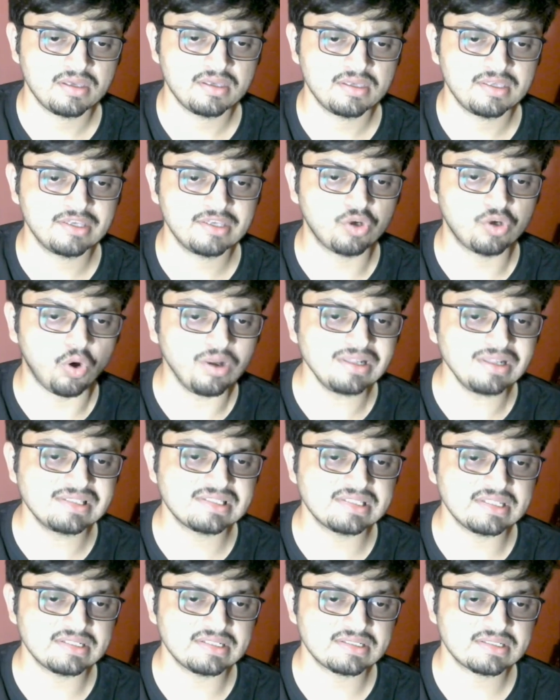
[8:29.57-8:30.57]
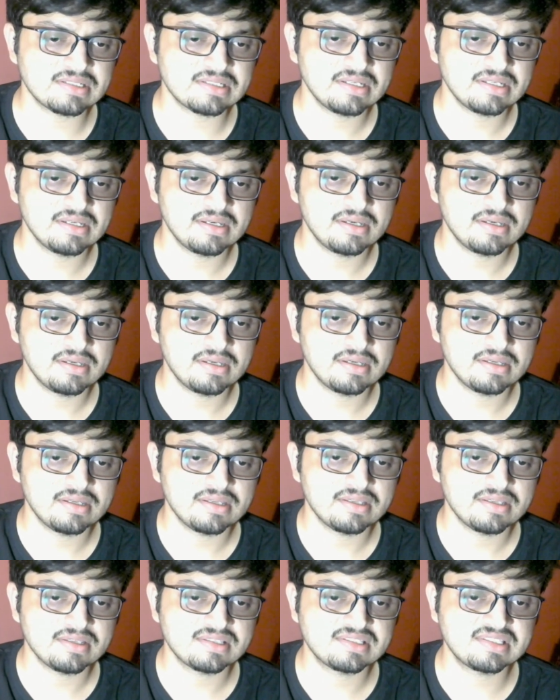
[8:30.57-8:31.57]
he calls it
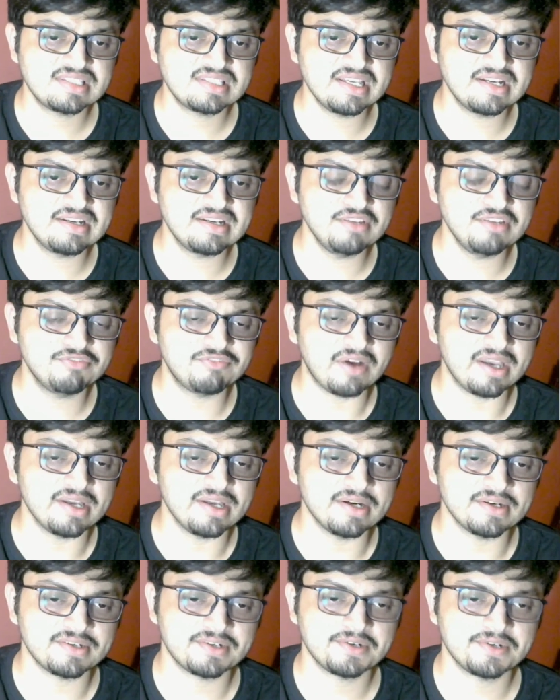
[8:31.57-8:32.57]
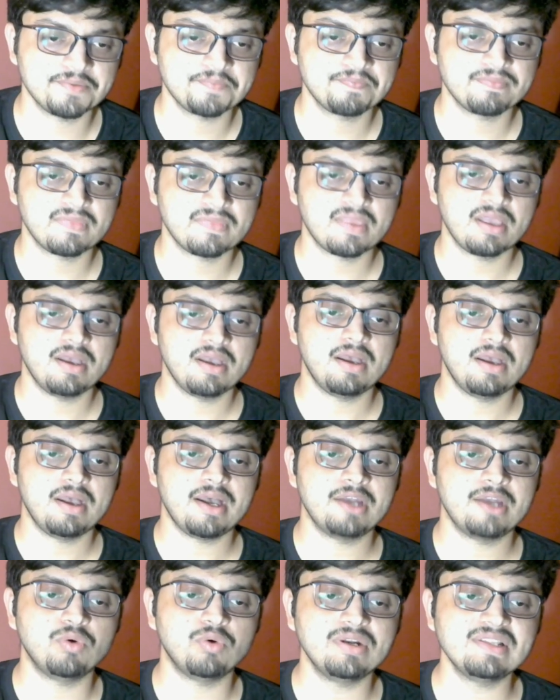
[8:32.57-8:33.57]
signifier.
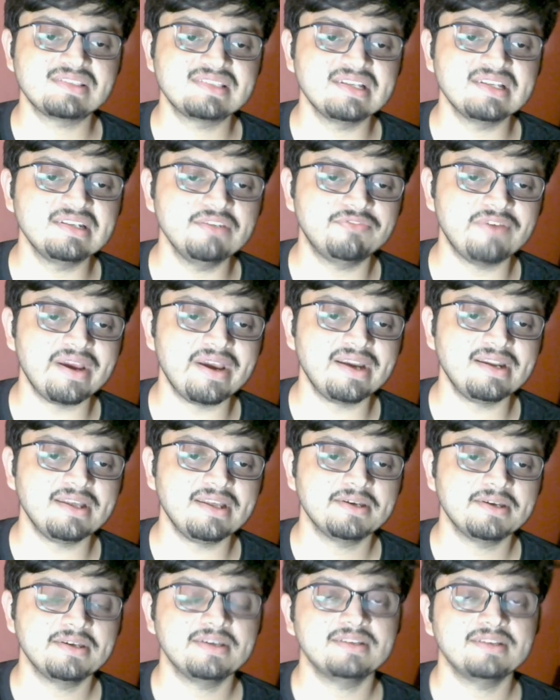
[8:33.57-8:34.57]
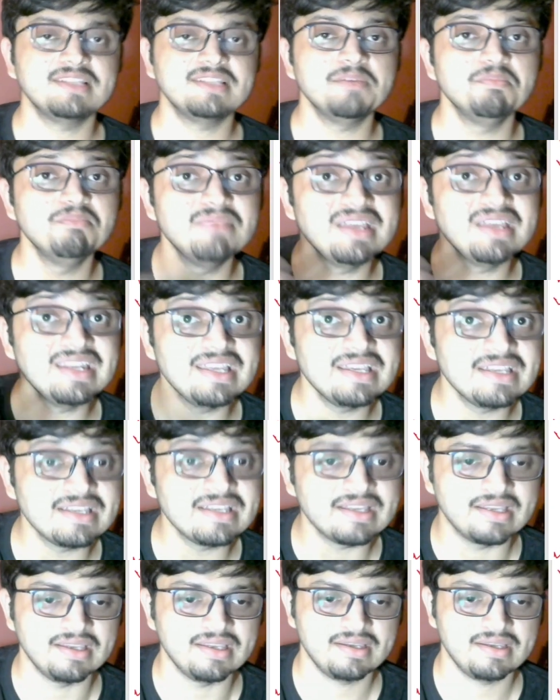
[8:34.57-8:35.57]
And what is signified? The
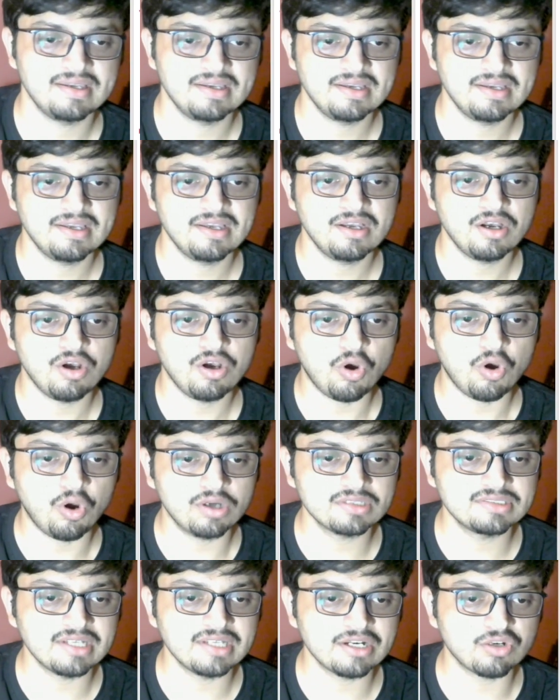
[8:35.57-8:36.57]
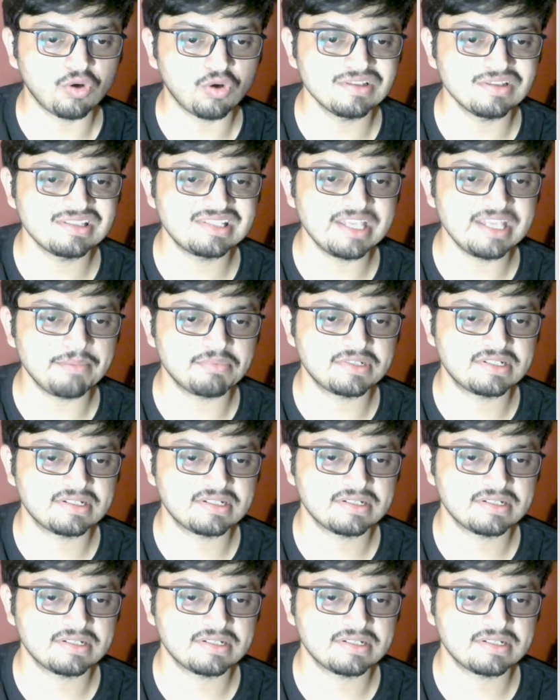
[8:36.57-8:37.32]
meaning or the concept